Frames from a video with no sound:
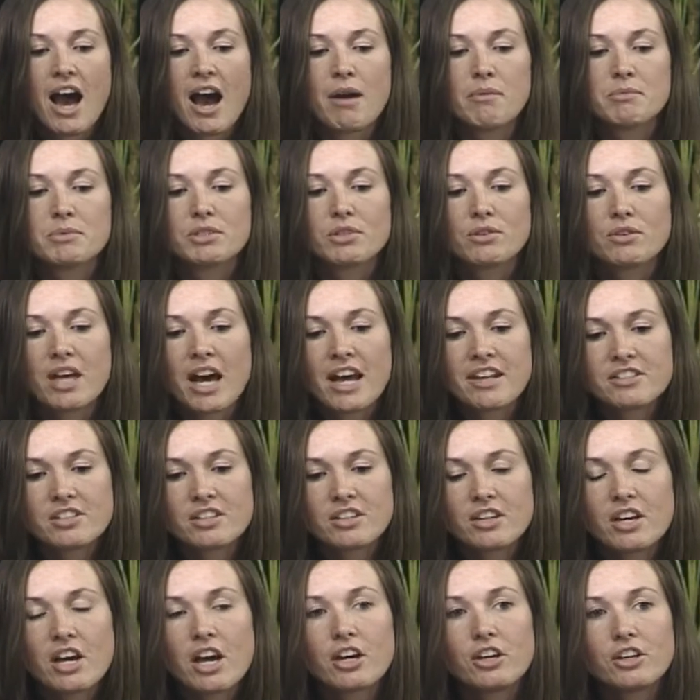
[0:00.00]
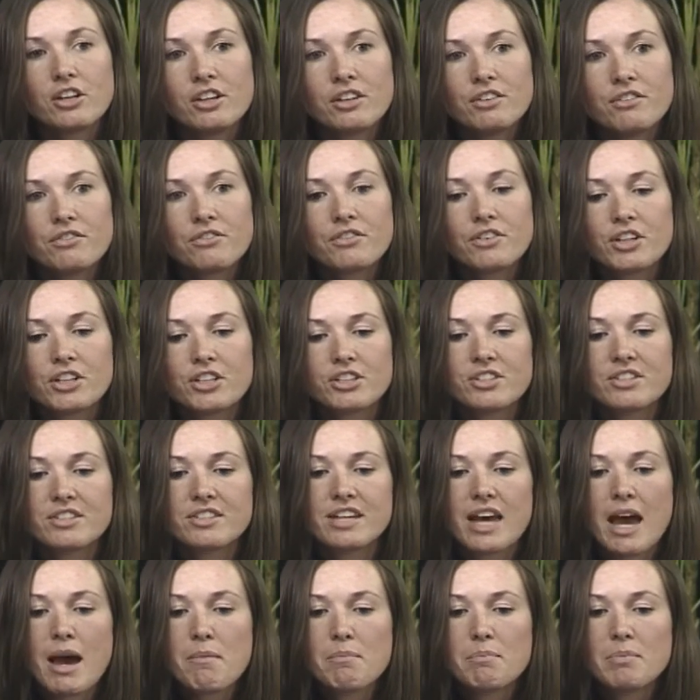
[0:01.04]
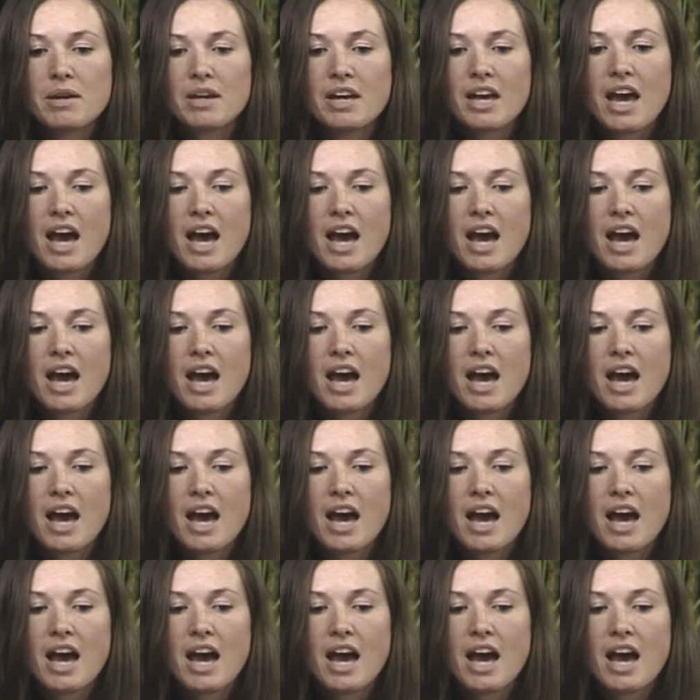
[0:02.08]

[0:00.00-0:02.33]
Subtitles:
So that's a good first step.